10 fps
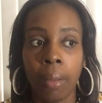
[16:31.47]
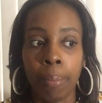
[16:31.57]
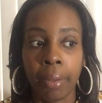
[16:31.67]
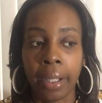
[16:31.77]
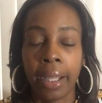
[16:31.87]

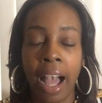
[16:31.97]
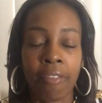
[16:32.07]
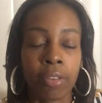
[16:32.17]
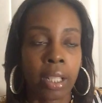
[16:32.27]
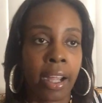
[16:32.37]
but I
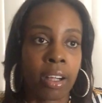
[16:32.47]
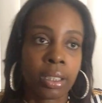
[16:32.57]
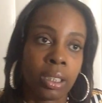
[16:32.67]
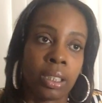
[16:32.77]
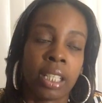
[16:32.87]
feel like her
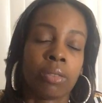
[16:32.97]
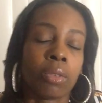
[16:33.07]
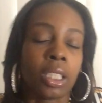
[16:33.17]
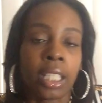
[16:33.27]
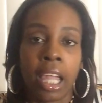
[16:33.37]
success
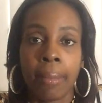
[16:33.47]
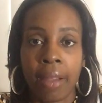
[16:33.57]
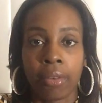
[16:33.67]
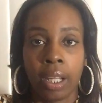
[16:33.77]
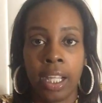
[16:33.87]
really came
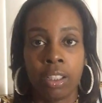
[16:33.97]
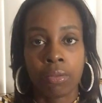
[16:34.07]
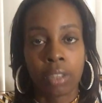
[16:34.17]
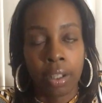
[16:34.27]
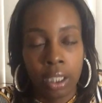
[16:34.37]
after the age of
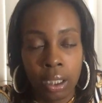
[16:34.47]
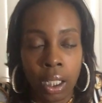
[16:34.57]
30,